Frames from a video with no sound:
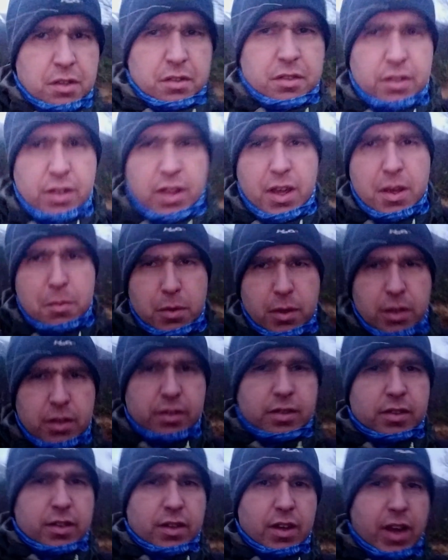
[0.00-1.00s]
His name
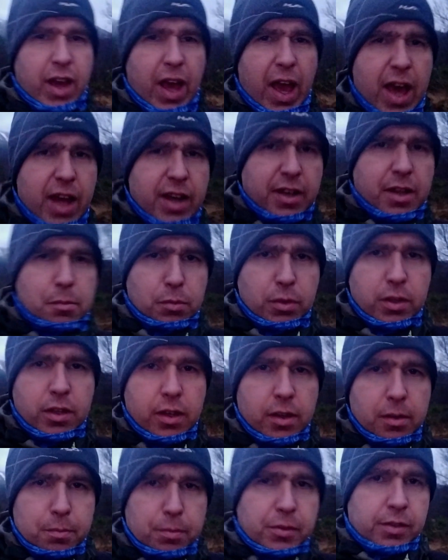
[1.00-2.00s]
is uh, Adam
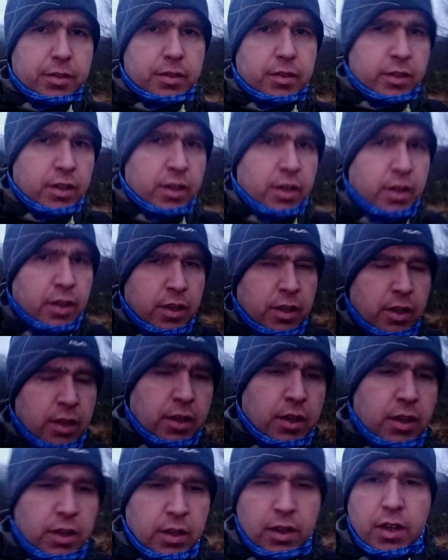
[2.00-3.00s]
Gibbs.
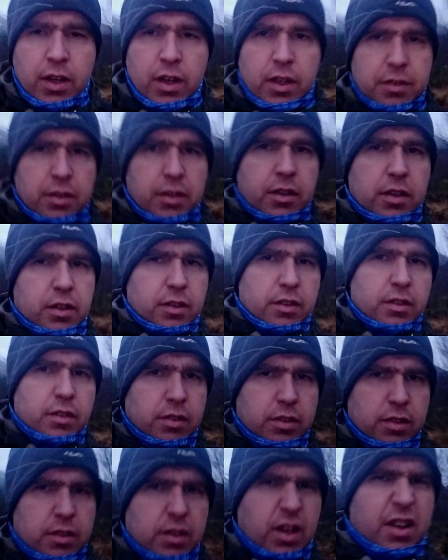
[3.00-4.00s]
I think
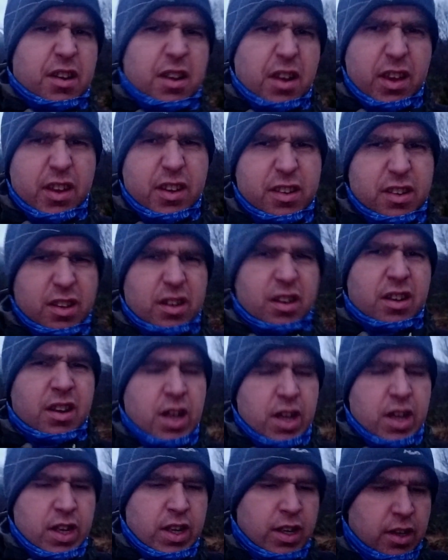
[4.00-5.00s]
he's Canadian.
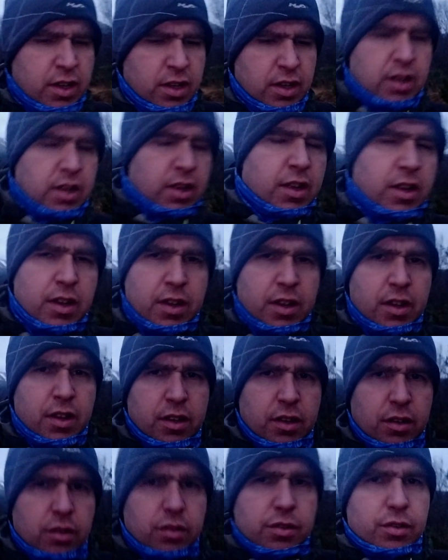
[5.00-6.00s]

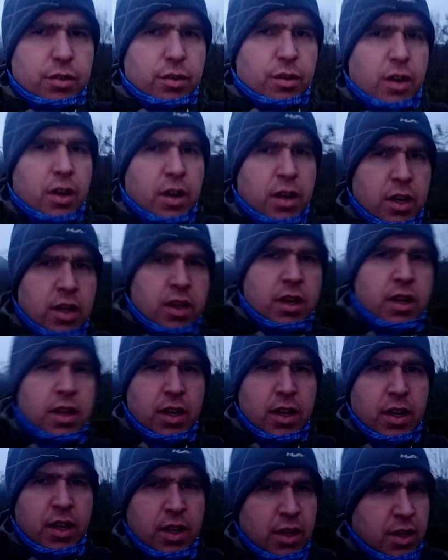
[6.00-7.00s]
Not sure.
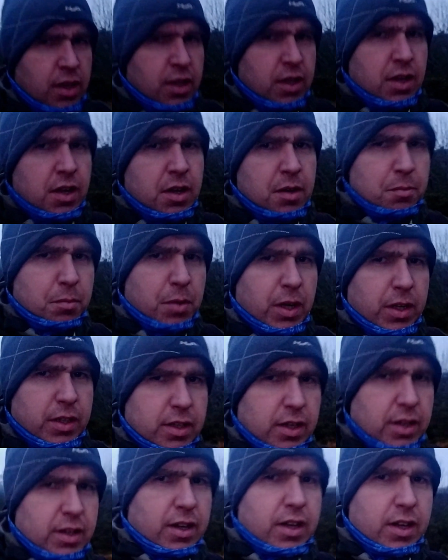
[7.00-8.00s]
But
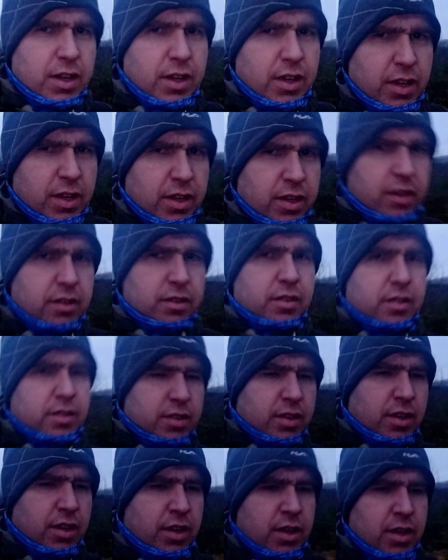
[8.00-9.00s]
uh,
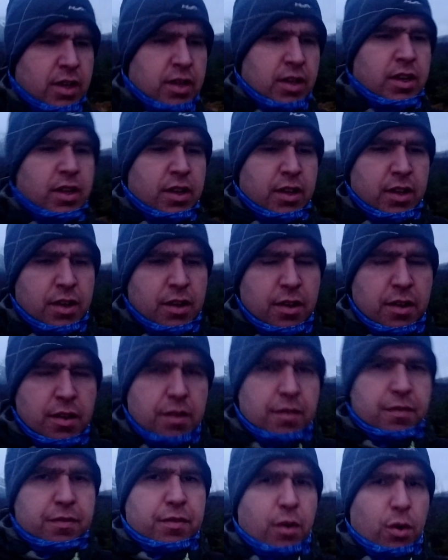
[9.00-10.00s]
his
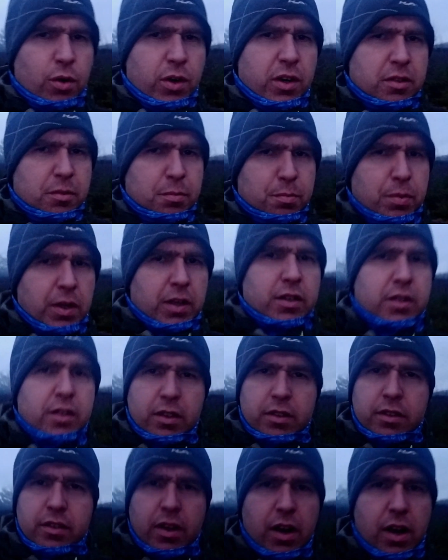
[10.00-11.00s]
forest
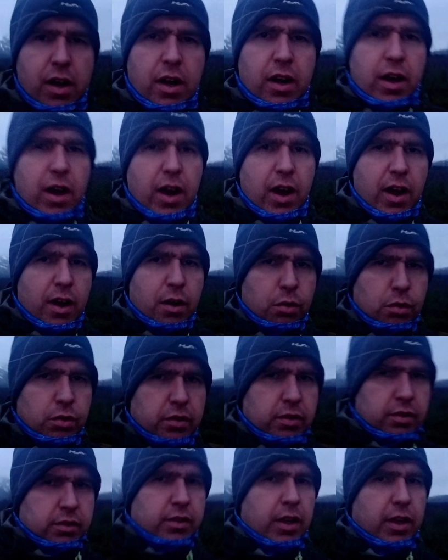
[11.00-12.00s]
pictures are
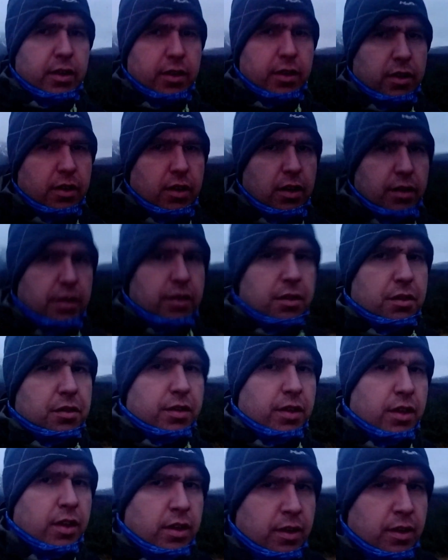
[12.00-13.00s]
outstandingly good.